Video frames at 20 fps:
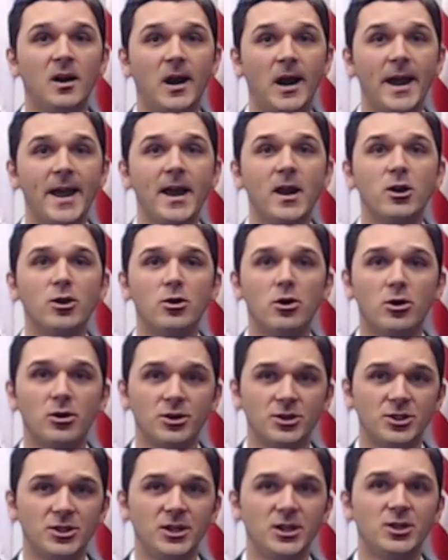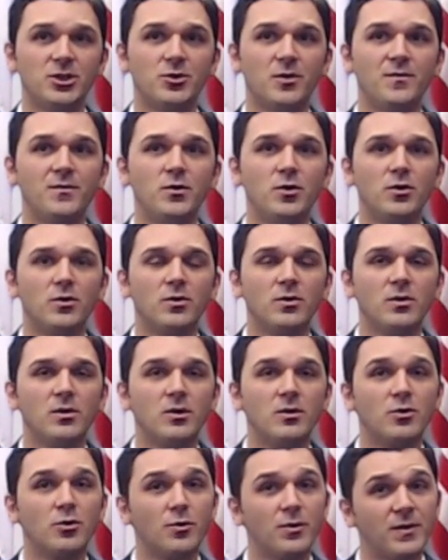I encourage each of you
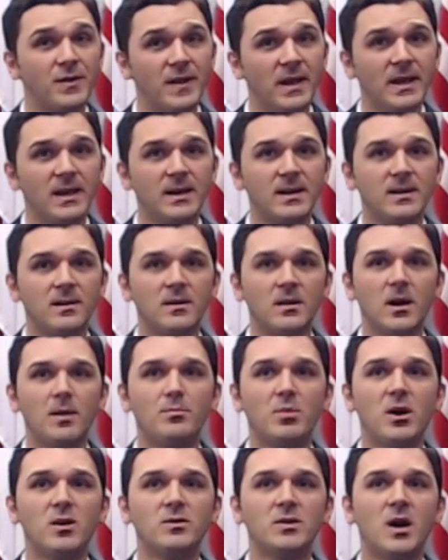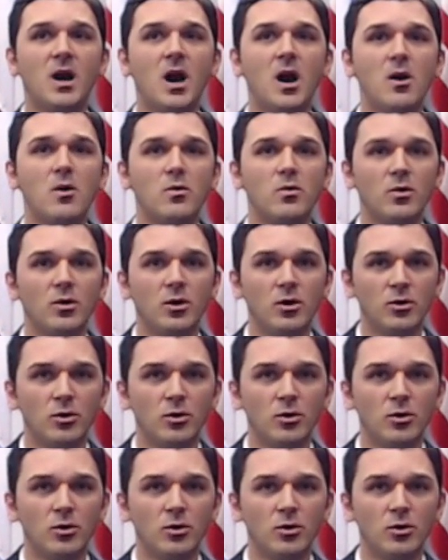to think about how